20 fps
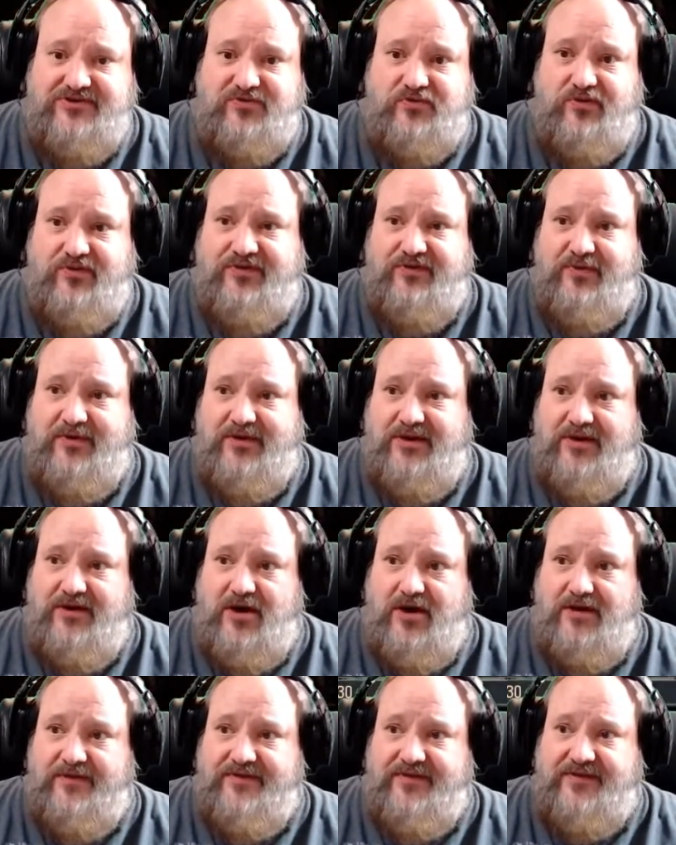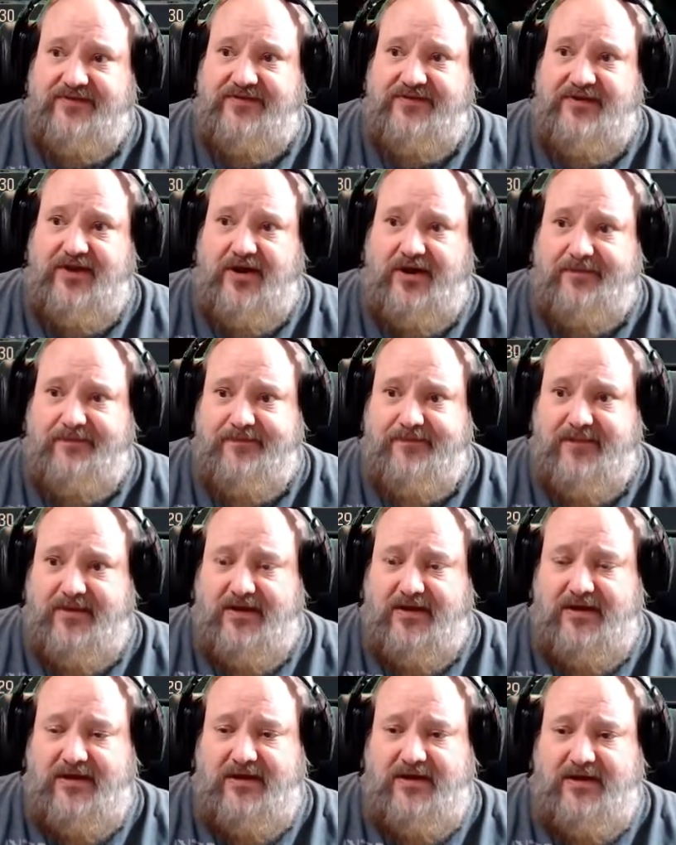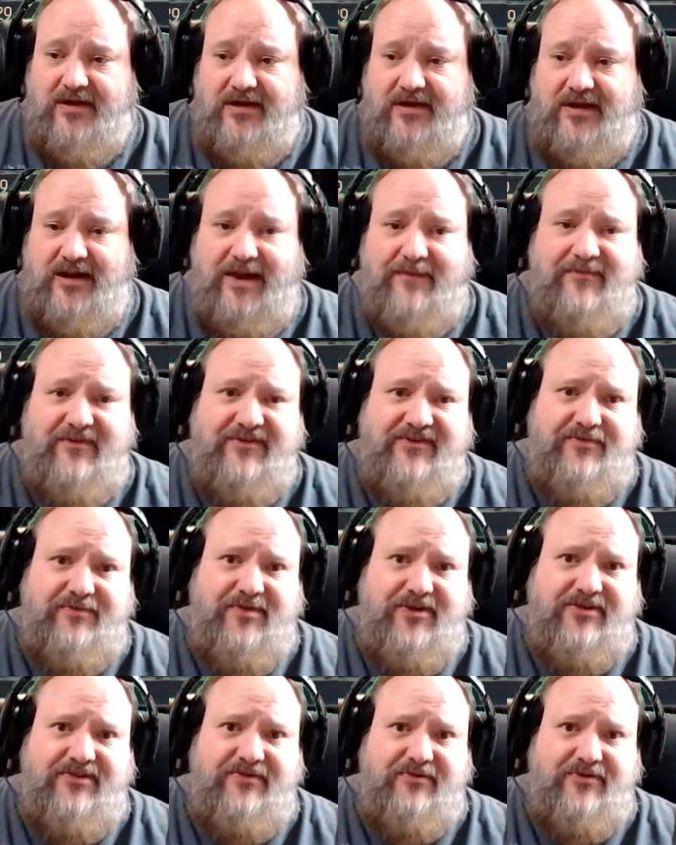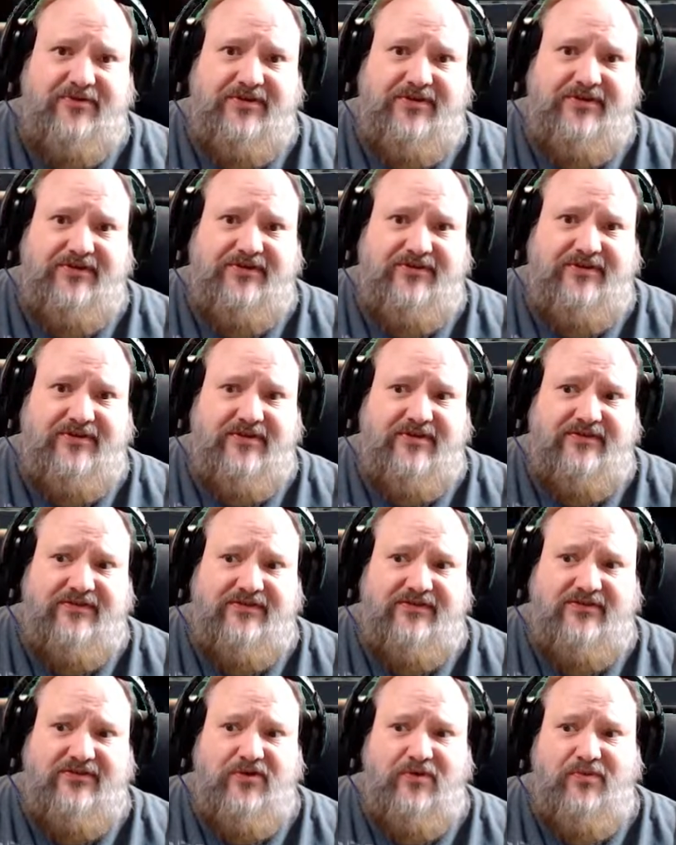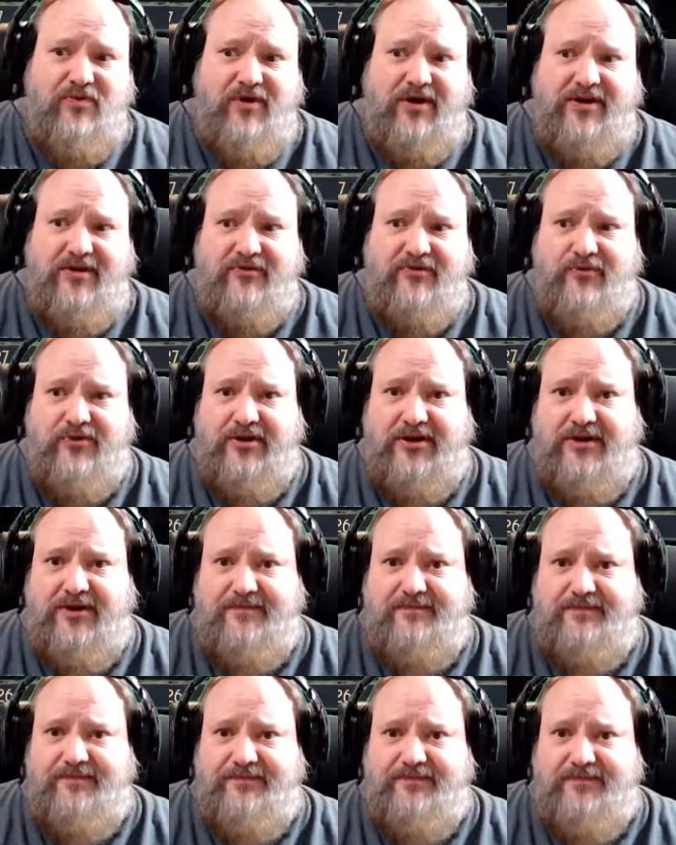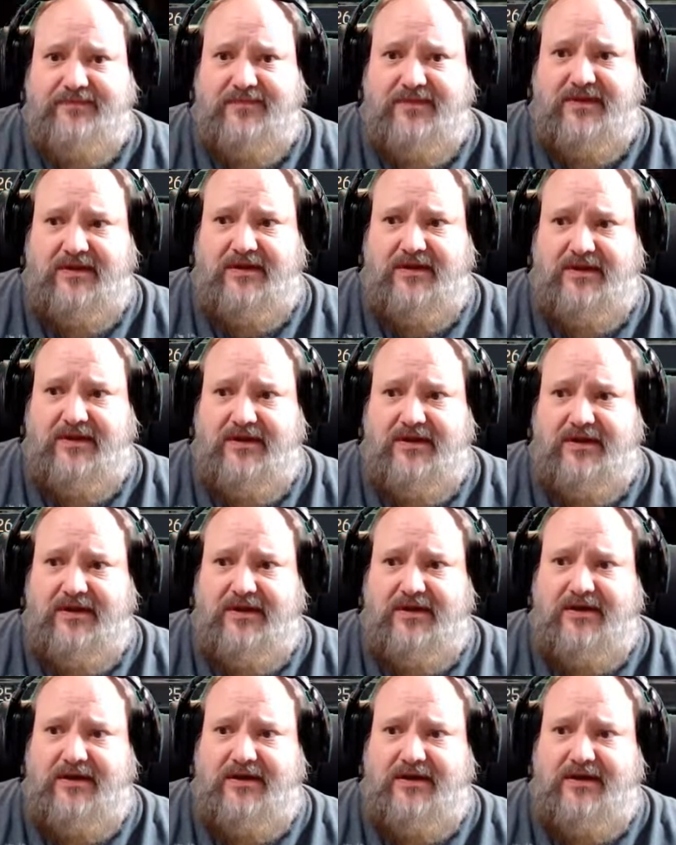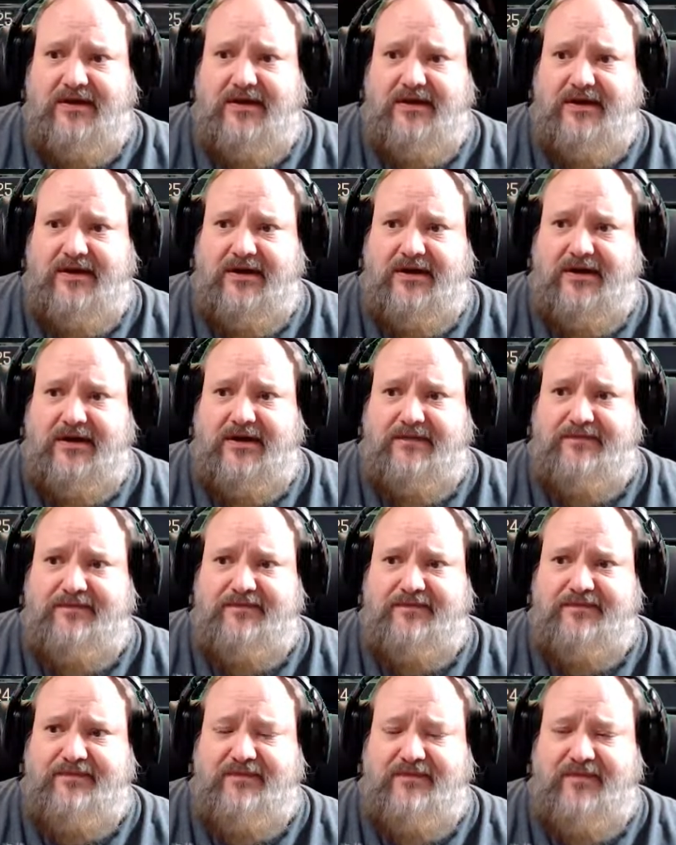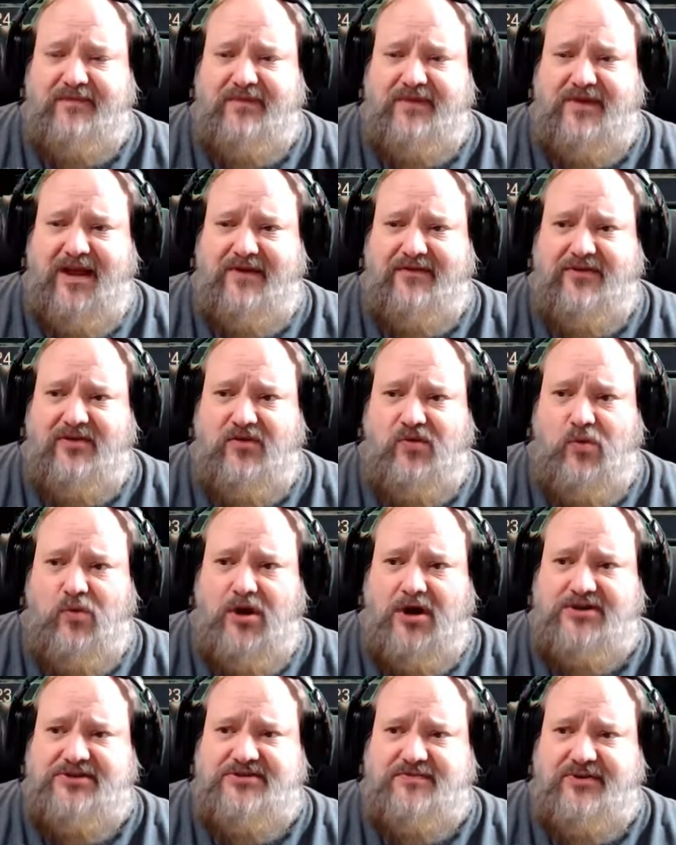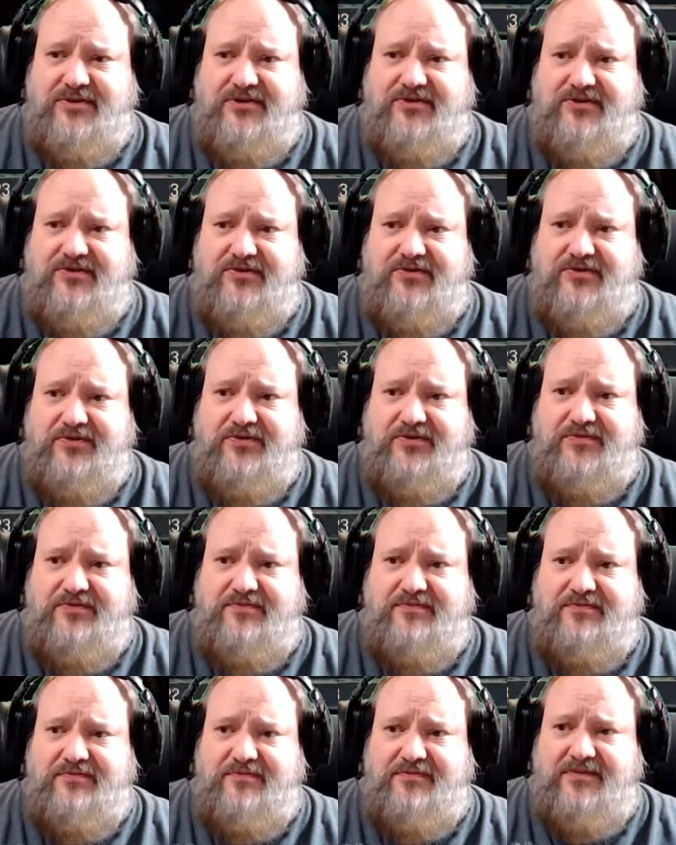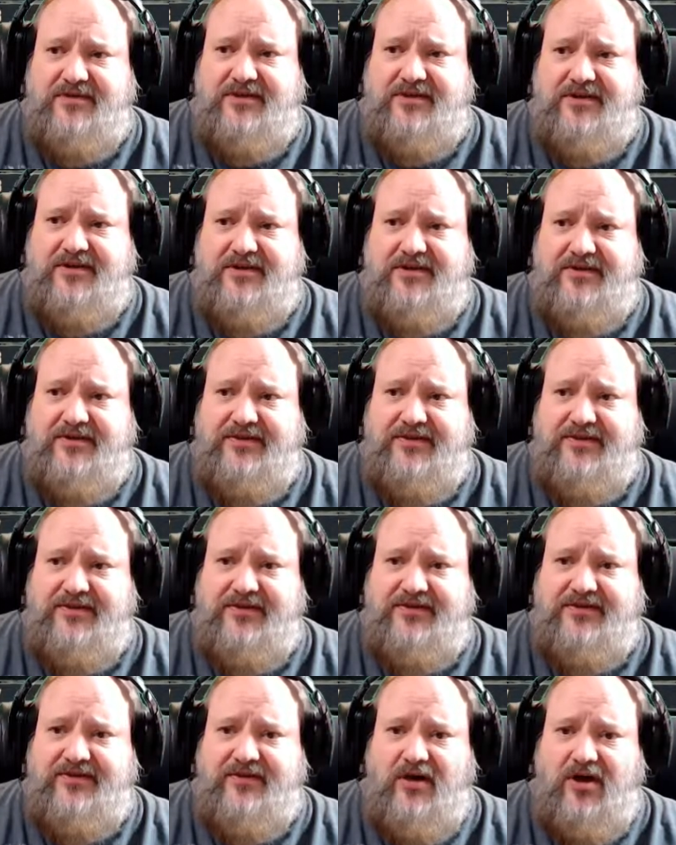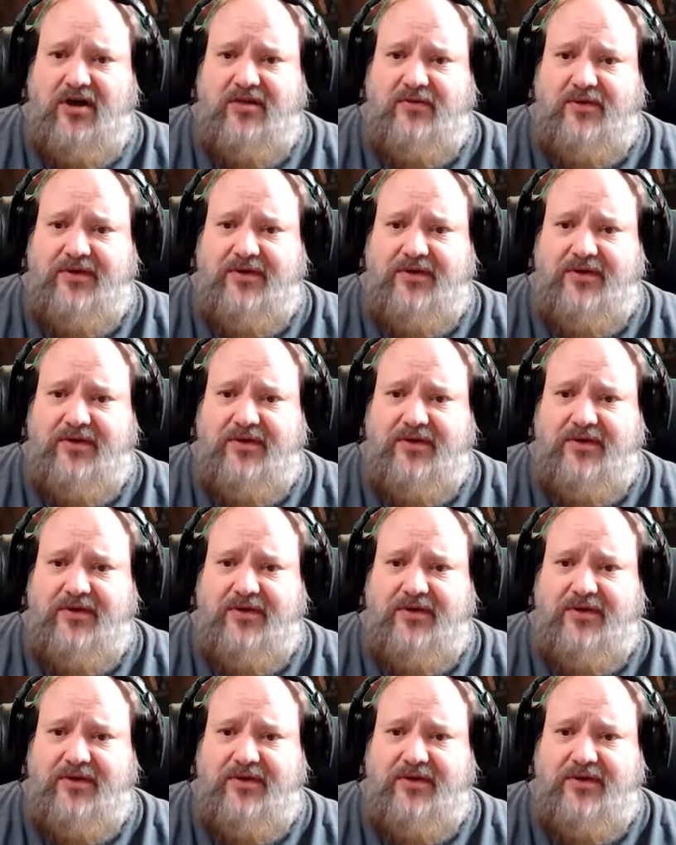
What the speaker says: once we get all of this done. And I'm going to speed through this because there's no point in really having you watch me do this all the way